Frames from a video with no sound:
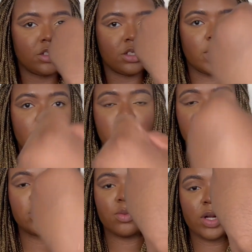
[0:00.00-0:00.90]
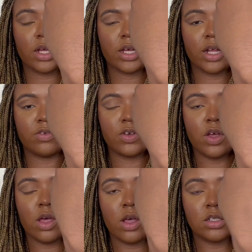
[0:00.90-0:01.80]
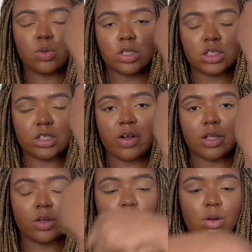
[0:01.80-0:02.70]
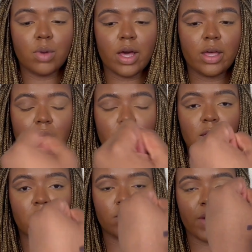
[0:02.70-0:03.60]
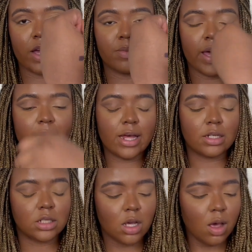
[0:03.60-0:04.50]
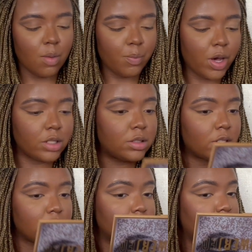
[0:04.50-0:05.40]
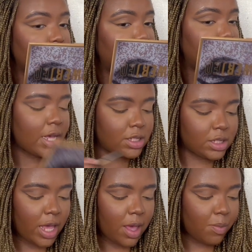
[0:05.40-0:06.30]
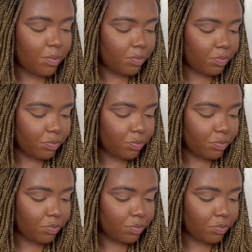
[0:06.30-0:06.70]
So this is it when I kind of swatch it directly on the back of my hand, but it doesn't give me that same